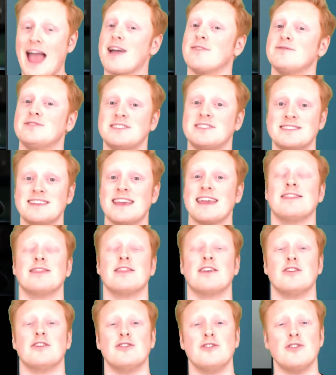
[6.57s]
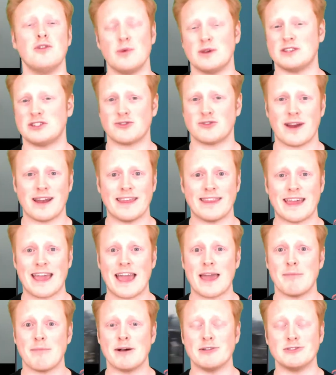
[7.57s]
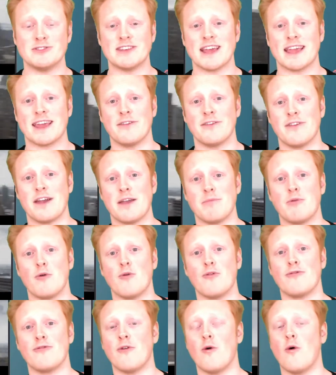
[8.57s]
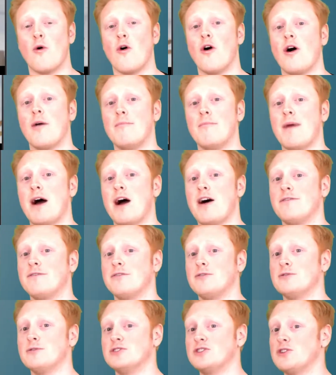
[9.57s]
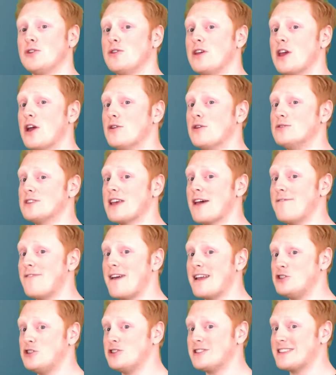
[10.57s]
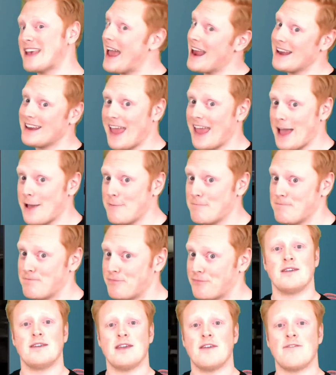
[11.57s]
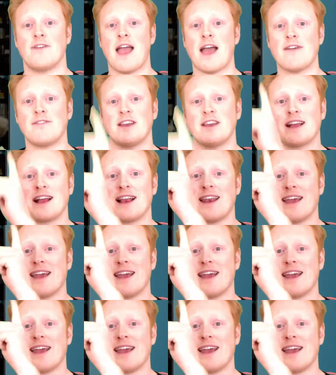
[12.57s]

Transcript: have seen the newest trailer that came out 2nd of April for Marvel Studios Avengers Endgame. If you haven't,